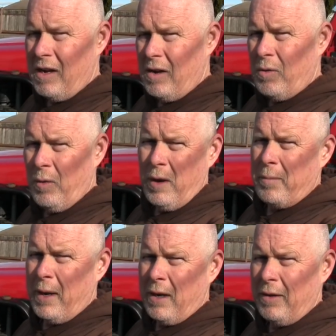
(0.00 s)
Oh,
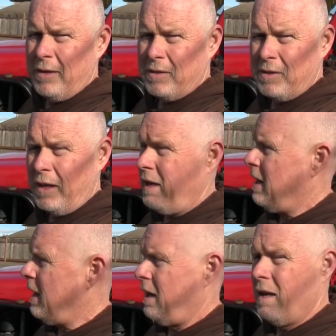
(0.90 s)
welcome back on this sunny
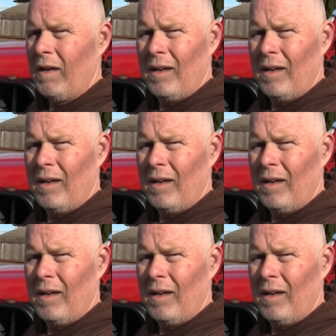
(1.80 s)
day.